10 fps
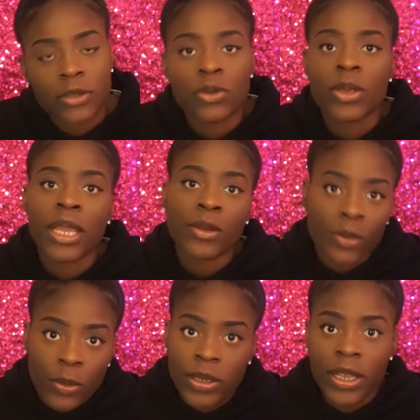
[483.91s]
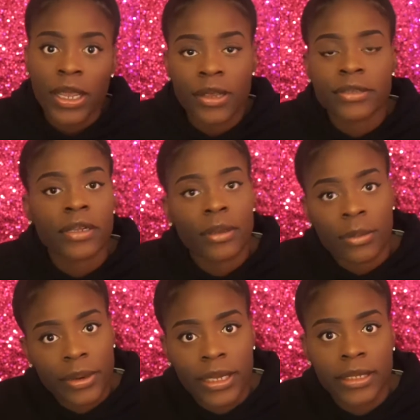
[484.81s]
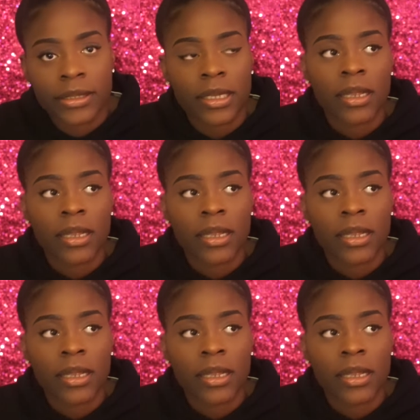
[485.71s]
or you can't do when your hair is under braids,